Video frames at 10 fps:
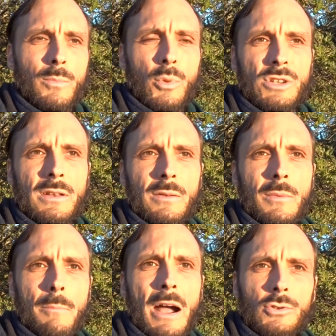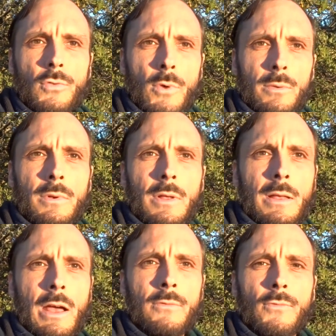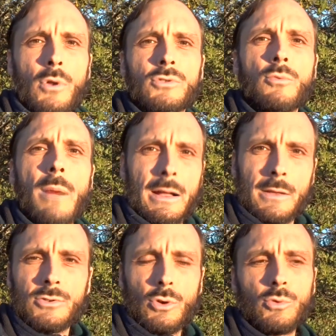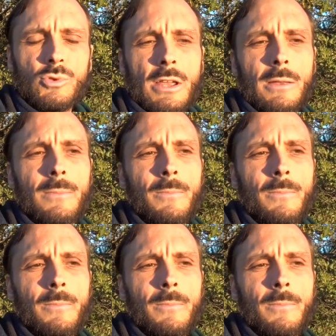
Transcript: putting back to front and front to back, so to say,